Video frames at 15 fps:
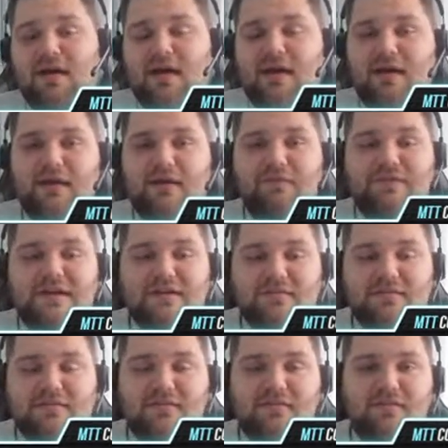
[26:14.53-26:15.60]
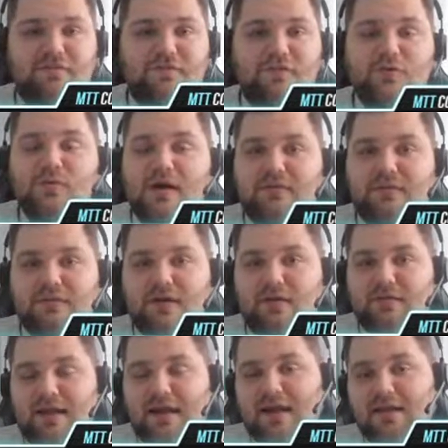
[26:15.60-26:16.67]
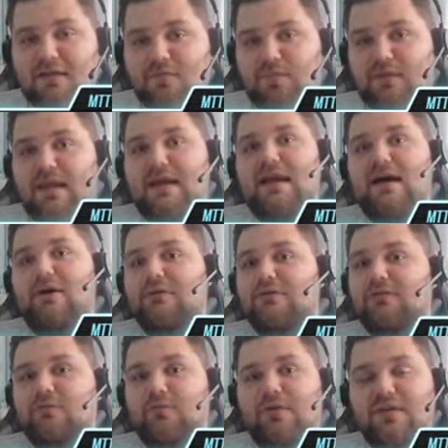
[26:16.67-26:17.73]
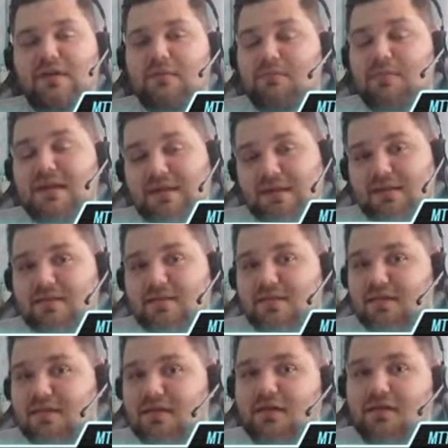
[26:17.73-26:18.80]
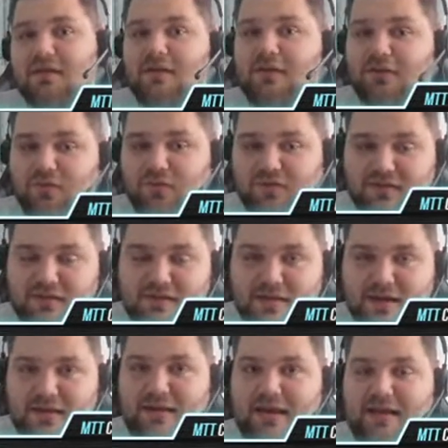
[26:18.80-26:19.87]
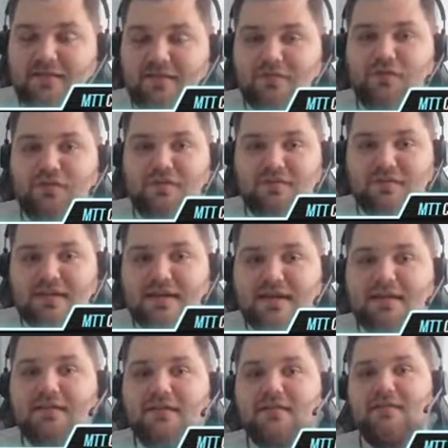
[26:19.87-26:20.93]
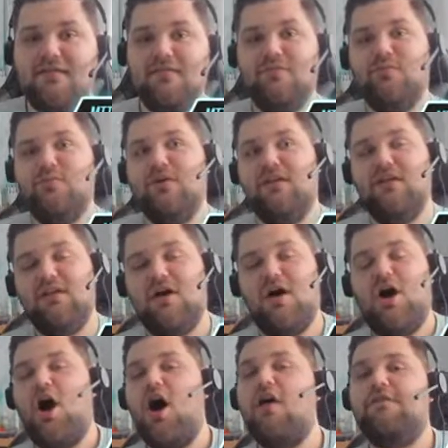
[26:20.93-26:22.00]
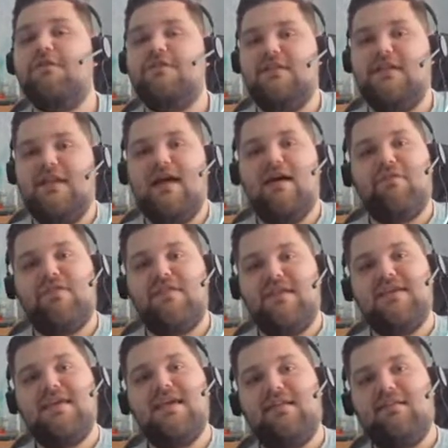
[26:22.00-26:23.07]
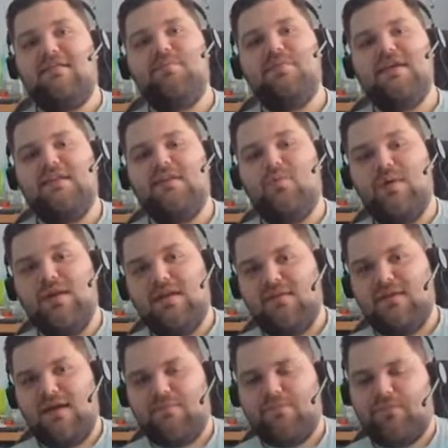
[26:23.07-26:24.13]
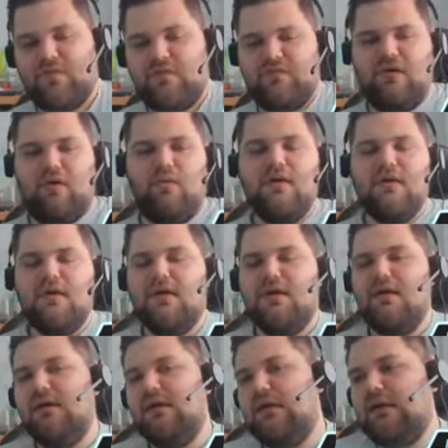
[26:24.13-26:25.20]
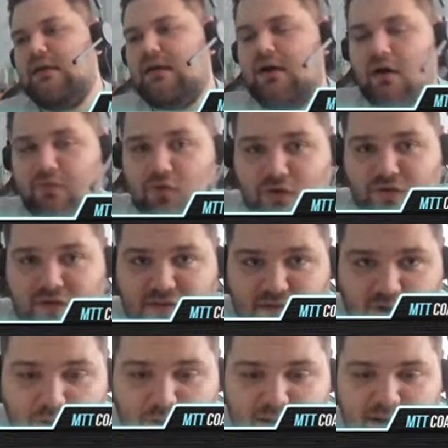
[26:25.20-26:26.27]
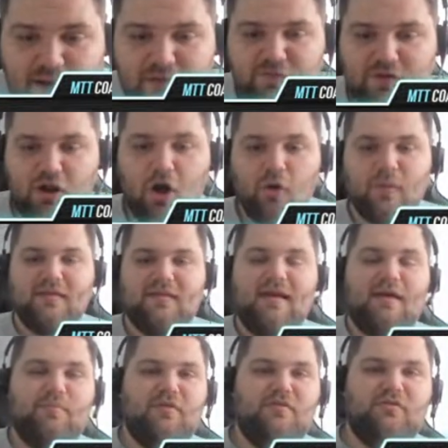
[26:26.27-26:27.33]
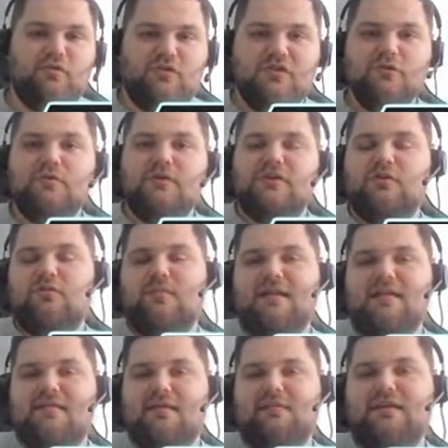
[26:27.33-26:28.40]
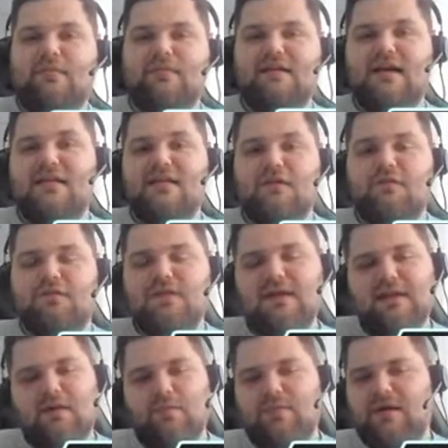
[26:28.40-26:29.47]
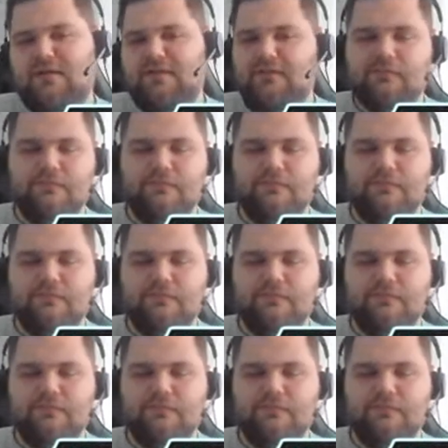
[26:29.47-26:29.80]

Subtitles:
And if there's a few 100,000 hands played out within minutes, you see that aces versus kings will often enough see kings being the winner there. So of course, it's annoying if it always happens to you, and you might sometimes get that feeling, but